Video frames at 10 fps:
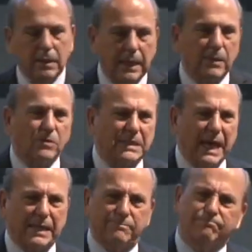And I looked
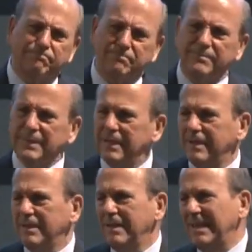at it and
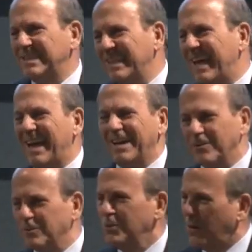I said,
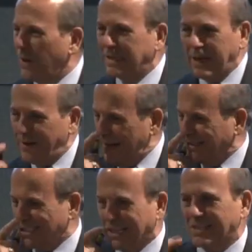ah, you know what, Gary, I
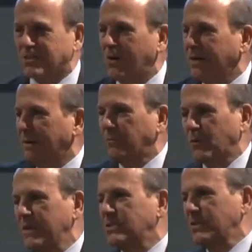just got started here. I'm
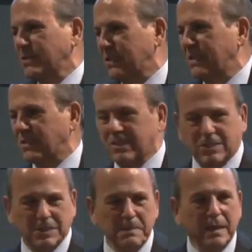doing this and this and this and
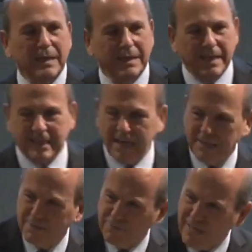this. And I
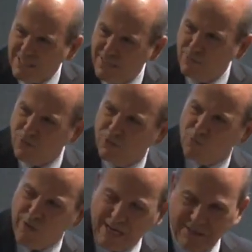kind of, as he was on
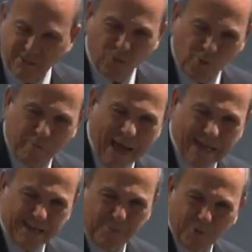his way out the door,
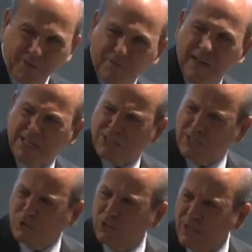patted him on the fan and
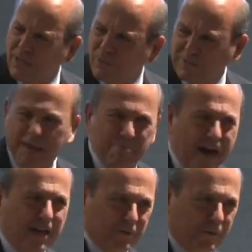said, good luck with that
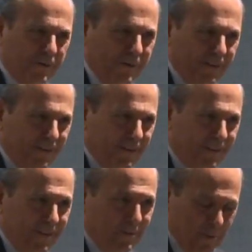model.
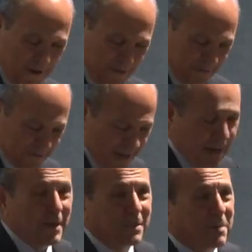Well,
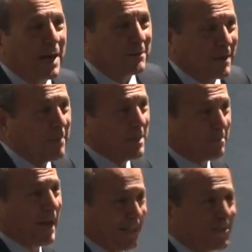I made a bad, I made
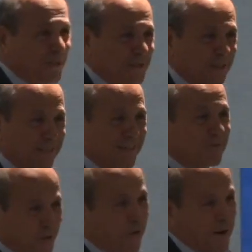a bad decision.
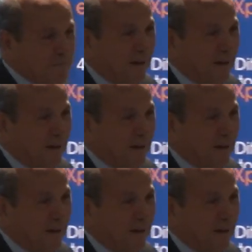It was a great